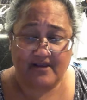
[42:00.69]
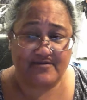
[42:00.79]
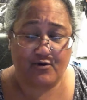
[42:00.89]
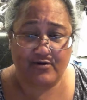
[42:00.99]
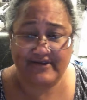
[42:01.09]

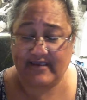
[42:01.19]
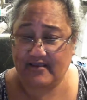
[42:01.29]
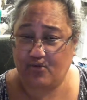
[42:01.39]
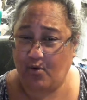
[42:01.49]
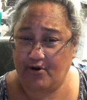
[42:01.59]
it only
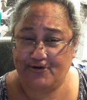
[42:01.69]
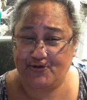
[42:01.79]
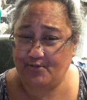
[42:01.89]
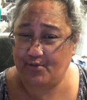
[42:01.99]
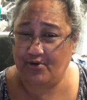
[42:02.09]
takes one or
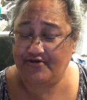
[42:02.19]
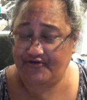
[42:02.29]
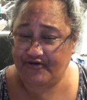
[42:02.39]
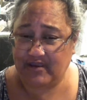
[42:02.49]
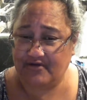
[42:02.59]
two bullets
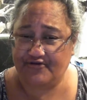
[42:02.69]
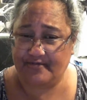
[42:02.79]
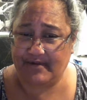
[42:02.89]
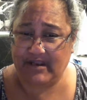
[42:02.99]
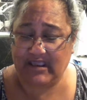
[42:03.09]
to kill
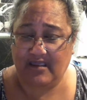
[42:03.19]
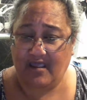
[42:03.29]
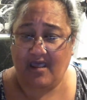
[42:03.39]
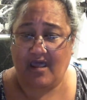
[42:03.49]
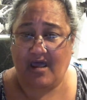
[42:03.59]
somebody.
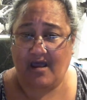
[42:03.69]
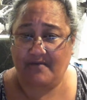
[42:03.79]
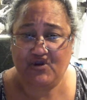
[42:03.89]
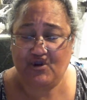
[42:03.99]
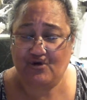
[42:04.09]

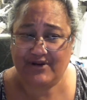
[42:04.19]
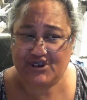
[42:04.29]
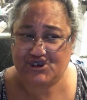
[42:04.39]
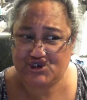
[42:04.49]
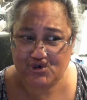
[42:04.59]
You don't need to
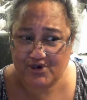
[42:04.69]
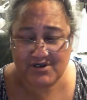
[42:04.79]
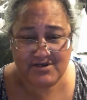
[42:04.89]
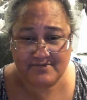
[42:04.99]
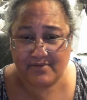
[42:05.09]
shoot
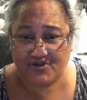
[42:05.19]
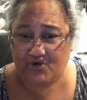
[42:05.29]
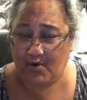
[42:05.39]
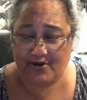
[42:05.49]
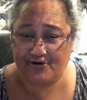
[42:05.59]
them
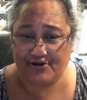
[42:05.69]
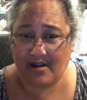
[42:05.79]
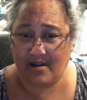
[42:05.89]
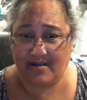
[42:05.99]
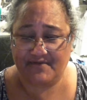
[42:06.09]
200
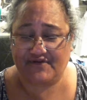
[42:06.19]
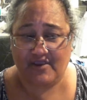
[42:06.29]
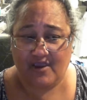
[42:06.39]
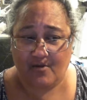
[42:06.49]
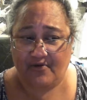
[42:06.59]
times
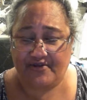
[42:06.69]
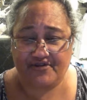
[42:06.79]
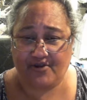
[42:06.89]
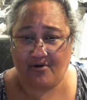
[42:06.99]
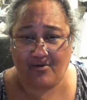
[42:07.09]
with an
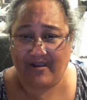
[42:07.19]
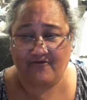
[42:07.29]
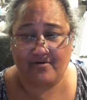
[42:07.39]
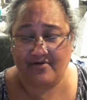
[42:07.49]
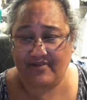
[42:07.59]
assault
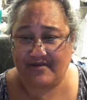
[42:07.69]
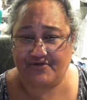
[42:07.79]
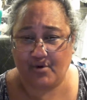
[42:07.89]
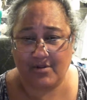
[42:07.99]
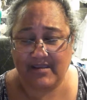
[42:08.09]
rifle. That's
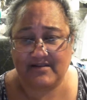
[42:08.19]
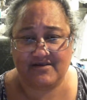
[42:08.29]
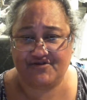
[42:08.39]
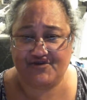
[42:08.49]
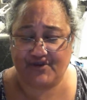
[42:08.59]
totally
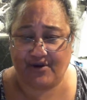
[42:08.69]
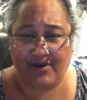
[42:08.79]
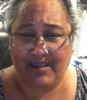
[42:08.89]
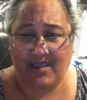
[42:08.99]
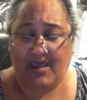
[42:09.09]

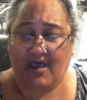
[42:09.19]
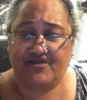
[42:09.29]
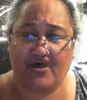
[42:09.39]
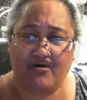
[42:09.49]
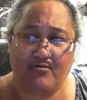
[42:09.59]
unnecessary.
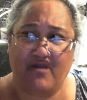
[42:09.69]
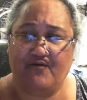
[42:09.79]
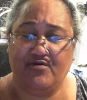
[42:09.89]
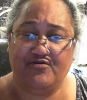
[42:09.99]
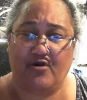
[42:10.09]
Assault
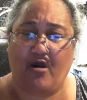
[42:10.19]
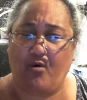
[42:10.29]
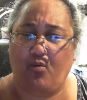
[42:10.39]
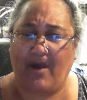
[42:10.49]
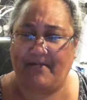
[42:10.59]
rifles are
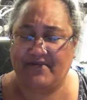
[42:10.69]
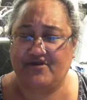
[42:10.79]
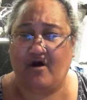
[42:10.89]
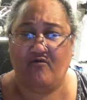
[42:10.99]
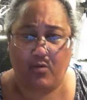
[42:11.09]
weapons
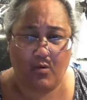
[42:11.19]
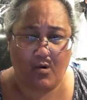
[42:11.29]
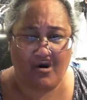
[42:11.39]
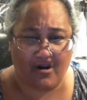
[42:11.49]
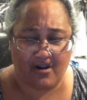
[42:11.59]
of
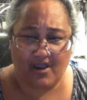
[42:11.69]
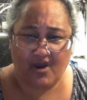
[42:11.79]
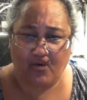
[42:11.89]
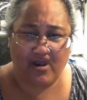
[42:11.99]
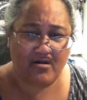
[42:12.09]
war.
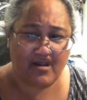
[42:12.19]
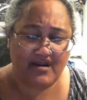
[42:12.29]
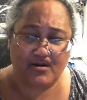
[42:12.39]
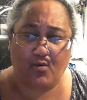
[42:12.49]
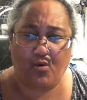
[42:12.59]
We are not
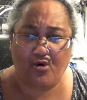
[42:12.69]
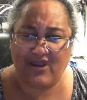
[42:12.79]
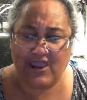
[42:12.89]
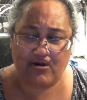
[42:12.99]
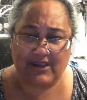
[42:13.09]
in a war
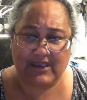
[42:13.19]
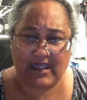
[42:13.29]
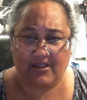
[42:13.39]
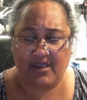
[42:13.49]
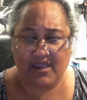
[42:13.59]
here in
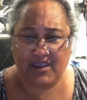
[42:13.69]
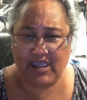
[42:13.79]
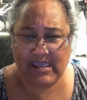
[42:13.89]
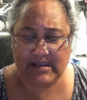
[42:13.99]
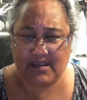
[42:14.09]

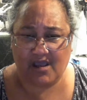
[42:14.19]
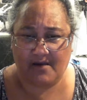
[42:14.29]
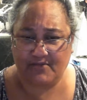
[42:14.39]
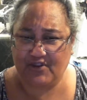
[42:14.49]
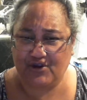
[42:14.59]

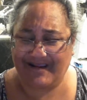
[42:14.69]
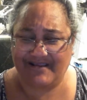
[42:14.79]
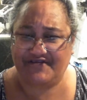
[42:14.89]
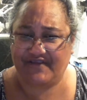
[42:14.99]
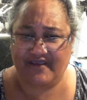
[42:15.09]
the
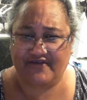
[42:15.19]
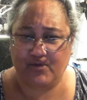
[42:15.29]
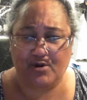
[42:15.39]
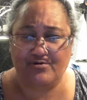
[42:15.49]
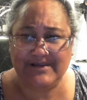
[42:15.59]
United States.
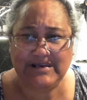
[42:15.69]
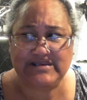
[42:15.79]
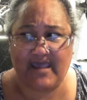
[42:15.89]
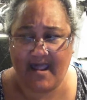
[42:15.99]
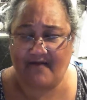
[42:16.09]
We don't need
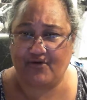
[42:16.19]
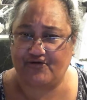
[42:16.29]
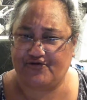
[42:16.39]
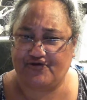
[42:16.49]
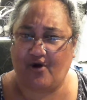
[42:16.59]
to have those
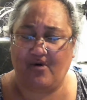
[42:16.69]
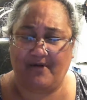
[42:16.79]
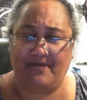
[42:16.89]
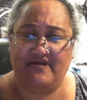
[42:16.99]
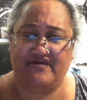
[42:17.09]
assault
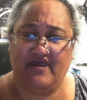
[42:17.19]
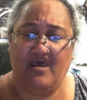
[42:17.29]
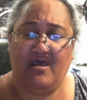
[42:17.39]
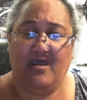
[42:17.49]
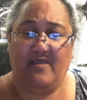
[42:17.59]
weapons.
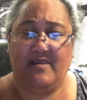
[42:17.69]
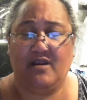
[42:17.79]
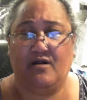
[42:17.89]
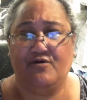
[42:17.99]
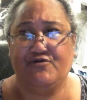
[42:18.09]
And then
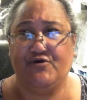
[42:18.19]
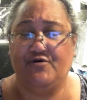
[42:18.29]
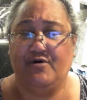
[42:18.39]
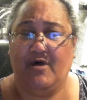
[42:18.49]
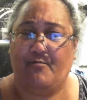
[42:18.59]

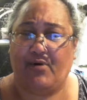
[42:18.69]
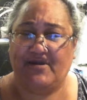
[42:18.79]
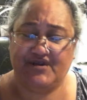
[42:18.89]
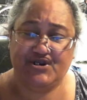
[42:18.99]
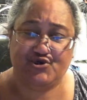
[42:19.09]
also,
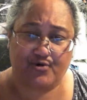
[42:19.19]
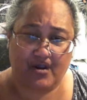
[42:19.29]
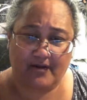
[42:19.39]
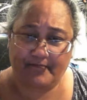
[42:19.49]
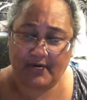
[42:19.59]
President
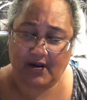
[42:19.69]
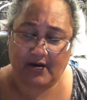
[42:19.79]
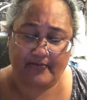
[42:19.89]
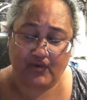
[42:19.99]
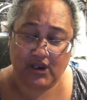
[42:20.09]
Trump,
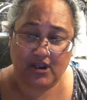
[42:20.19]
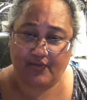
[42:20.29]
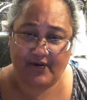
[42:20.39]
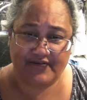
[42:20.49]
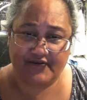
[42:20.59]
we know
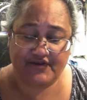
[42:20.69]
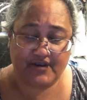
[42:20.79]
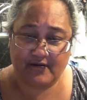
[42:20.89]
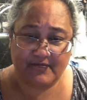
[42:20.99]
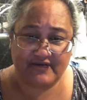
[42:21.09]
President
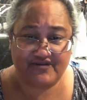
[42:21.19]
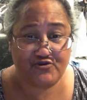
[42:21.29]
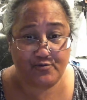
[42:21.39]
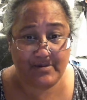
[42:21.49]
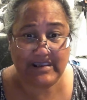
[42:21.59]
Trump is a
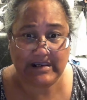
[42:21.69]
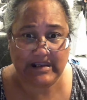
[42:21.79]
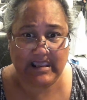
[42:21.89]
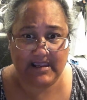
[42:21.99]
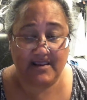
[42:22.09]
stupid
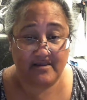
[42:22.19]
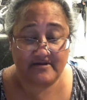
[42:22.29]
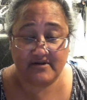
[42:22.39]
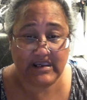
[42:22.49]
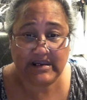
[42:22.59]
idiot. He's
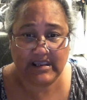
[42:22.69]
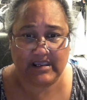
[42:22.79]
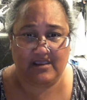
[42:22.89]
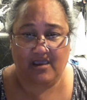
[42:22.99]
an idiot.